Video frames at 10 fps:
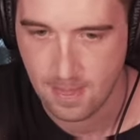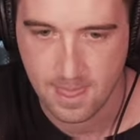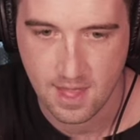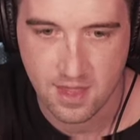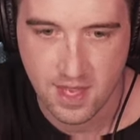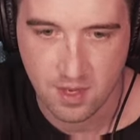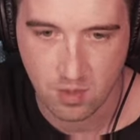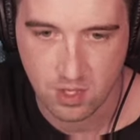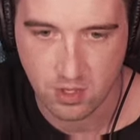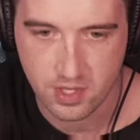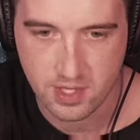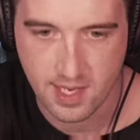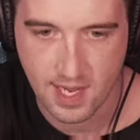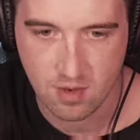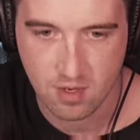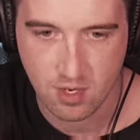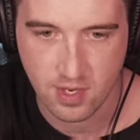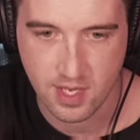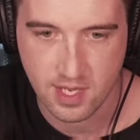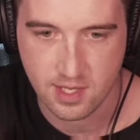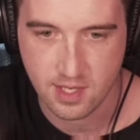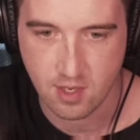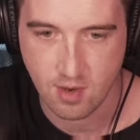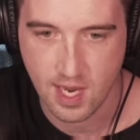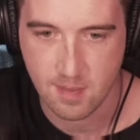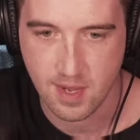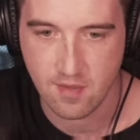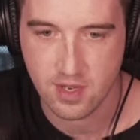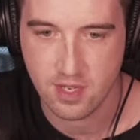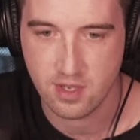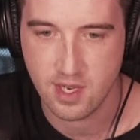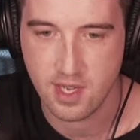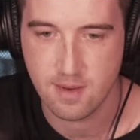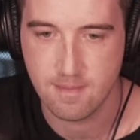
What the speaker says: And then we're going to now go ahead and grab every other hit.